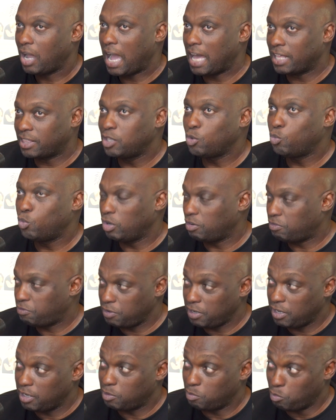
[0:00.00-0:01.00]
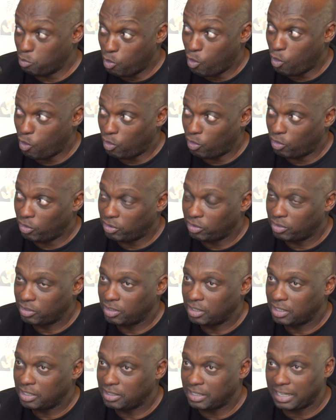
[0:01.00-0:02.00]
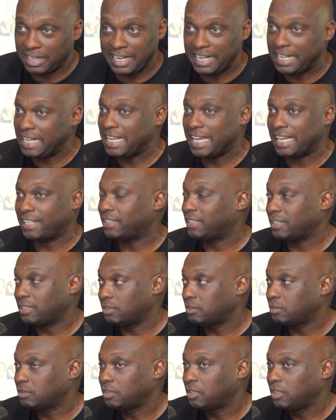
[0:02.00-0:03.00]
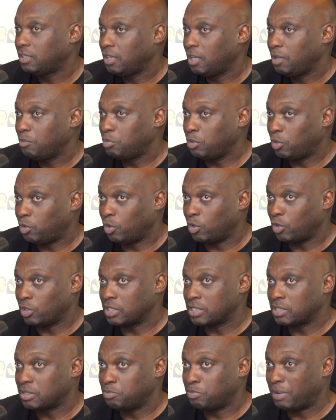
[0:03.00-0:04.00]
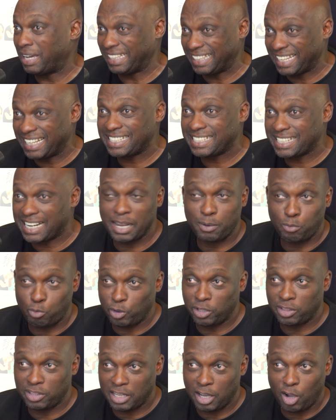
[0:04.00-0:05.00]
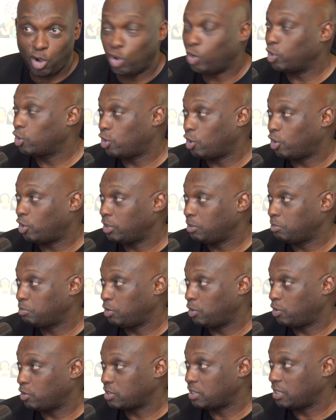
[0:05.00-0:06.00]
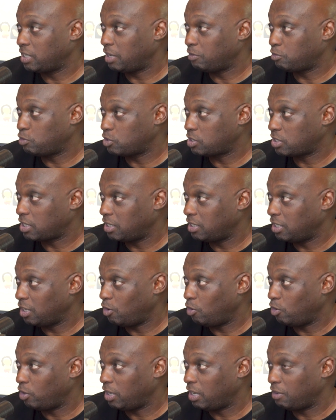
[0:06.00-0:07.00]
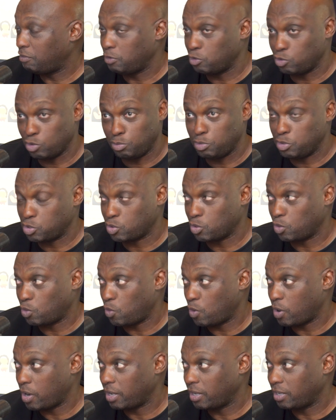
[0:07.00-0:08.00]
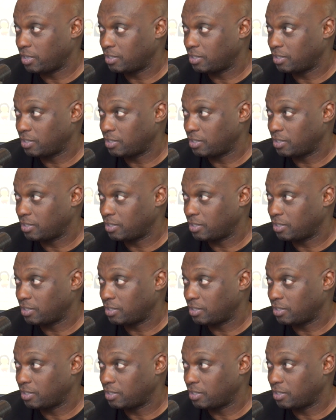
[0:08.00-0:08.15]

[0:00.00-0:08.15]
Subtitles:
I think we'll feel it more than any other, because by that time when they are all gone, because they have to start their own life, it will be so quiet.